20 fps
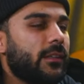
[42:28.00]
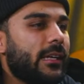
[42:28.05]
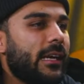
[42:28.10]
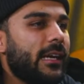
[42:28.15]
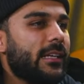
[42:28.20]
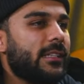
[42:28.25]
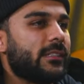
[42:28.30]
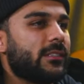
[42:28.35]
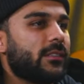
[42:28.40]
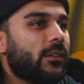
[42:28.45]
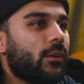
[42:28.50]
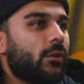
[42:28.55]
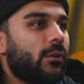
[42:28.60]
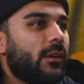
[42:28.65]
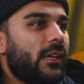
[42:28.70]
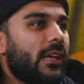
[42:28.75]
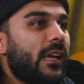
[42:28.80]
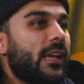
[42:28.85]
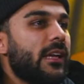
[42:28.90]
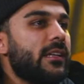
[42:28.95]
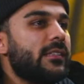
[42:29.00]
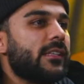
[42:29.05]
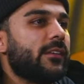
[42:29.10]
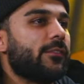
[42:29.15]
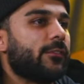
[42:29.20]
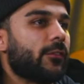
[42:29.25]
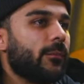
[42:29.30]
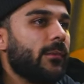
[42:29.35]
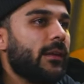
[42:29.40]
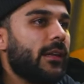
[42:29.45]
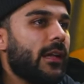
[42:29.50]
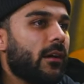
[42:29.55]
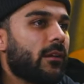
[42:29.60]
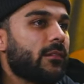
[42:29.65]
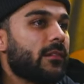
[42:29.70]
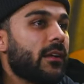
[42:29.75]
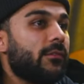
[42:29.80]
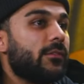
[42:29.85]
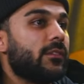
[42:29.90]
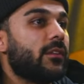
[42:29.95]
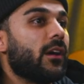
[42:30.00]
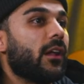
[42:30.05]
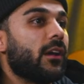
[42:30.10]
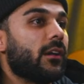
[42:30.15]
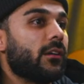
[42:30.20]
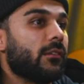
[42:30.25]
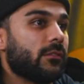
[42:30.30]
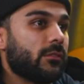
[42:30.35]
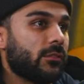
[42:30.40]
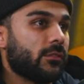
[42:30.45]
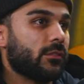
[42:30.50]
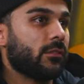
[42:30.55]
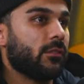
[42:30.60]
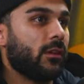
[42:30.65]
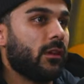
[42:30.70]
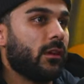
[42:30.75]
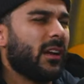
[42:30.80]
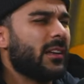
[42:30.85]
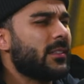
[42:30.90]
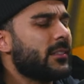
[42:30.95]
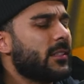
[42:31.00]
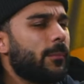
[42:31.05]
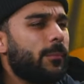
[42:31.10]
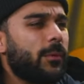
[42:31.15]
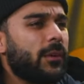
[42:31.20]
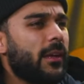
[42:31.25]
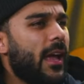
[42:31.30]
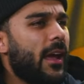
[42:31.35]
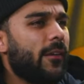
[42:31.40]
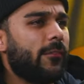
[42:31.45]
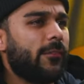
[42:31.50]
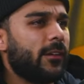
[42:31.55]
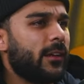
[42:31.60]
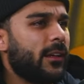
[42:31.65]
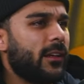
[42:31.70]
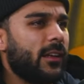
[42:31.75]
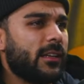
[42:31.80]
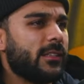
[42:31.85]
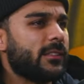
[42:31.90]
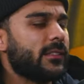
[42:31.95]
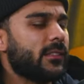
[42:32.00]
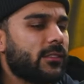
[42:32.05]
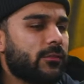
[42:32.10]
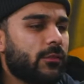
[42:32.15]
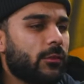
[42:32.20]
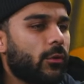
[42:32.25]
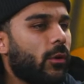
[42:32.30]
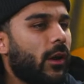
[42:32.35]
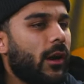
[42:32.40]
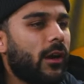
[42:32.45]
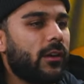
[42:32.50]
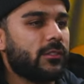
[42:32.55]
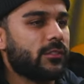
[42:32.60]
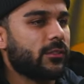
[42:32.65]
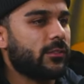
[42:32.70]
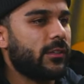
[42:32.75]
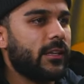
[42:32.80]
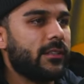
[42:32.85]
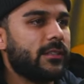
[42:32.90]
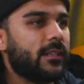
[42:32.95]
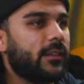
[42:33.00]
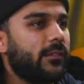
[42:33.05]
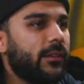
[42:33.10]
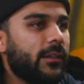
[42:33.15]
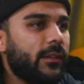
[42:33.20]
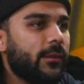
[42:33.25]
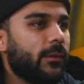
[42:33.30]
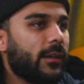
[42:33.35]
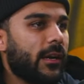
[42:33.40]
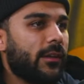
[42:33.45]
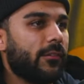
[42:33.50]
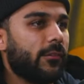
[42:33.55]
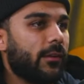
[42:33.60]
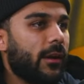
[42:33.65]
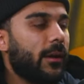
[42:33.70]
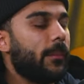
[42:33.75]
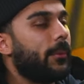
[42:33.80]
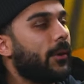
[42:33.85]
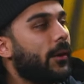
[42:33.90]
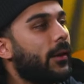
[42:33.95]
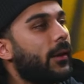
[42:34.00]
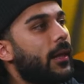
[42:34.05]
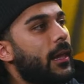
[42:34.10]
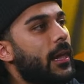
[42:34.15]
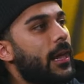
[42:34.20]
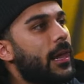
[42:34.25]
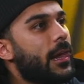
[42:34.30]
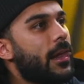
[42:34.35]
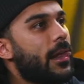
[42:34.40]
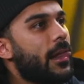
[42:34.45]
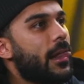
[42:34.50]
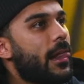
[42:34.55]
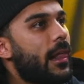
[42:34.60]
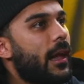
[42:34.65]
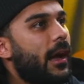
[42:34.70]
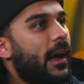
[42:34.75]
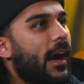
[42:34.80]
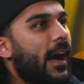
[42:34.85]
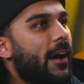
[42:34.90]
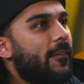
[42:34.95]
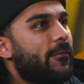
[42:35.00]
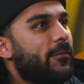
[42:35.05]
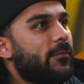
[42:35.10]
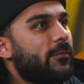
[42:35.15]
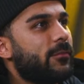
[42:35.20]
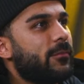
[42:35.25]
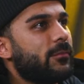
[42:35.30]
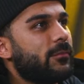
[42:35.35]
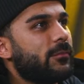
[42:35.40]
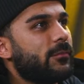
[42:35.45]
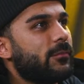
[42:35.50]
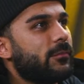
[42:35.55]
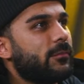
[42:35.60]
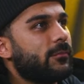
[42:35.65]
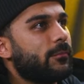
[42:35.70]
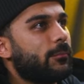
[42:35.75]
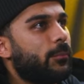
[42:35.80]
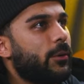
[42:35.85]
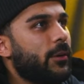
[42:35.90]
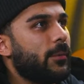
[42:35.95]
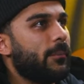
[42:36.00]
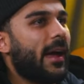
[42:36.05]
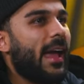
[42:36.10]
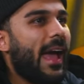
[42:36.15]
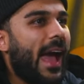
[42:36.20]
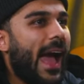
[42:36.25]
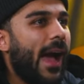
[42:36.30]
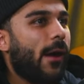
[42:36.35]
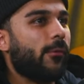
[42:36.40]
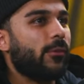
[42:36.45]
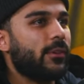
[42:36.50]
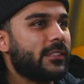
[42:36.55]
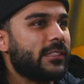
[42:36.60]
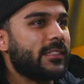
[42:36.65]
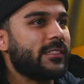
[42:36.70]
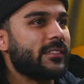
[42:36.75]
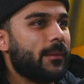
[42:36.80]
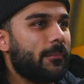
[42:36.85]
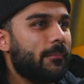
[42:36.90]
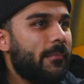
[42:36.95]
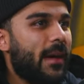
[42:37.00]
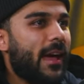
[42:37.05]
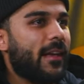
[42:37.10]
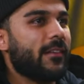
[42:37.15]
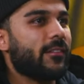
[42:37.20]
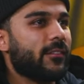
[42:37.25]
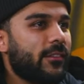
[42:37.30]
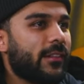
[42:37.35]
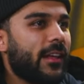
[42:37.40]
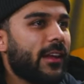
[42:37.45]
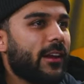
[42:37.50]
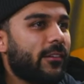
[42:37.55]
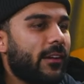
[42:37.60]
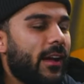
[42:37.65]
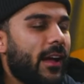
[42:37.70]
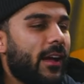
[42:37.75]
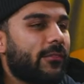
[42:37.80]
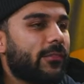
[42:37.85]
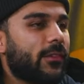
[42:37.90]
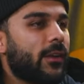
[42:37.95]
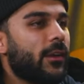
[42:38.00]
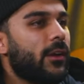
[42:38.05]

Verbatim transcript: it's so easy for me now because I've done it so long. I still put effort in and it still requires creativity, whatever, right? But I've put my hours into master that craft.